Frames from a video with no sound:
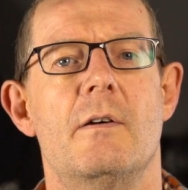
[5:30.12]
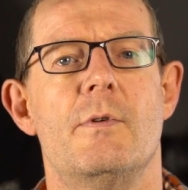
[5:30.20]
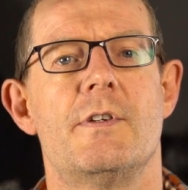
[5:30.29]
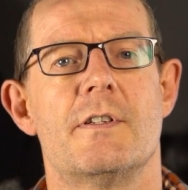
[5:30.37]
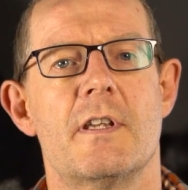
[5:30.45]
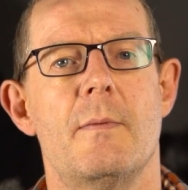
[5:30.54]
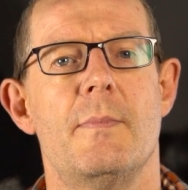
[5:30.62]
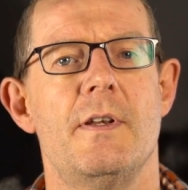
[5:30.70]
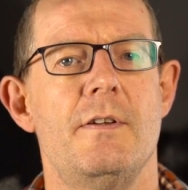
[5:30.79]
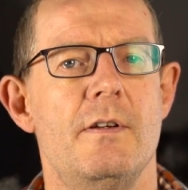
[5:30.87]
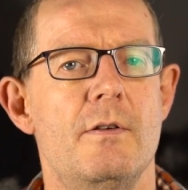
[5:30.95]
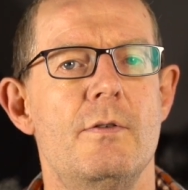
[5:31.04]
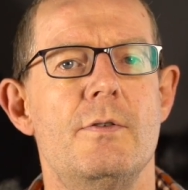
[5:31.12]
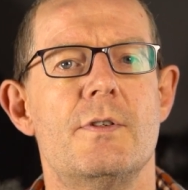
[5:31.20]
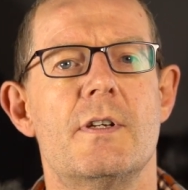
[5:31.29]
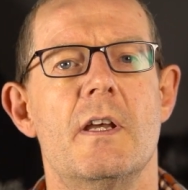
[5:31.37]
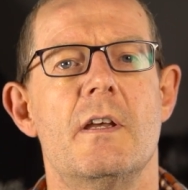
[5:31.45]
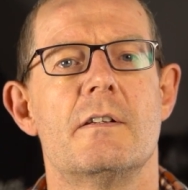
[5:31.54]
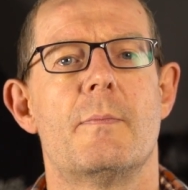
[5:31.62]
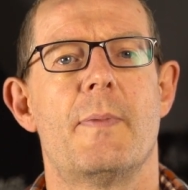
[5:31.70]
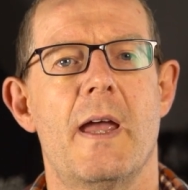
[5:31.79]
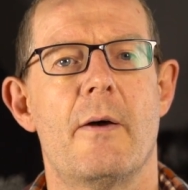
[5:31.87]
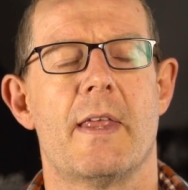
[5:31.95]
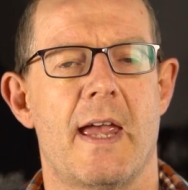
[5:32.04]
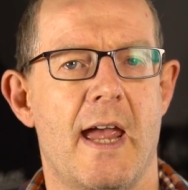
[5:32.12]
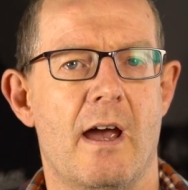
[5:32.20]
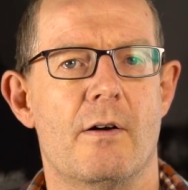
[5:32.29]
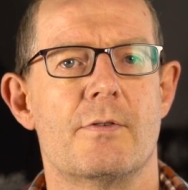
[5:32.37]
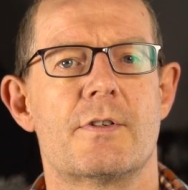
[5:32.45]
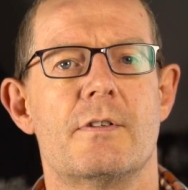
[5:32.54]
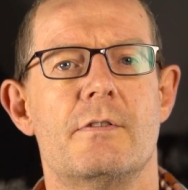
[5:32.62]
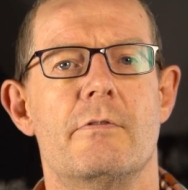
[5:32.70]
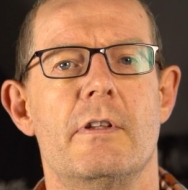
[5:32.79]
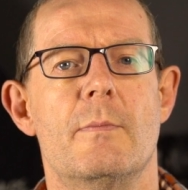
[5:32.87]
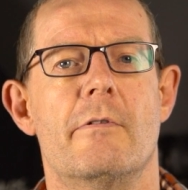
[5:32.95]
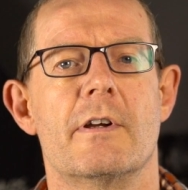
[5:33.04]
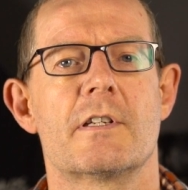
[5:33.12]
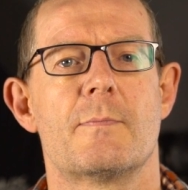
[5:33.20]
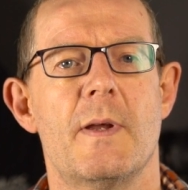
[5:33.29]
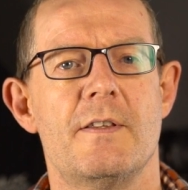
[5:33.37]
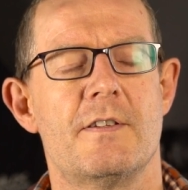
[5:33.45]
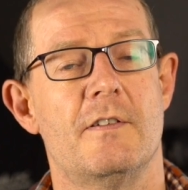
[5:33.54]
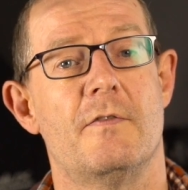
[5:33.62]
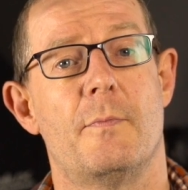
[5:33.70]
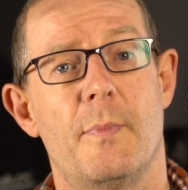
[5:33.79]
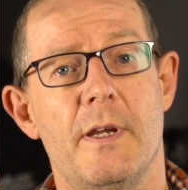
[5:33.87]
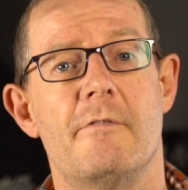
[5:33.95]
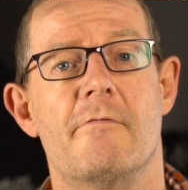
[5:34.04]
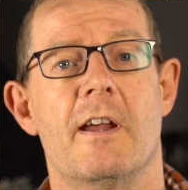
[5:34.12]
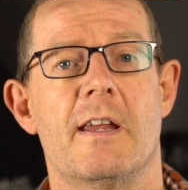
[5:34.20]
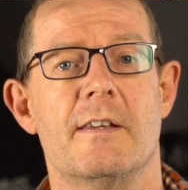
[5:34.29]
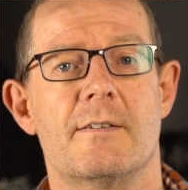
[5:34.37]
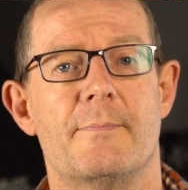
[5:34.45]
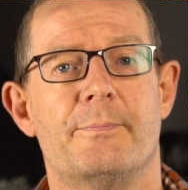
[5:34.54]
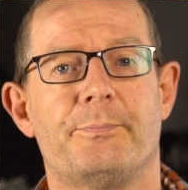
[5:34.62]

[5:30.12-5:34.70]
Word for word: which has then been used to power the house during the more expensive peak rate.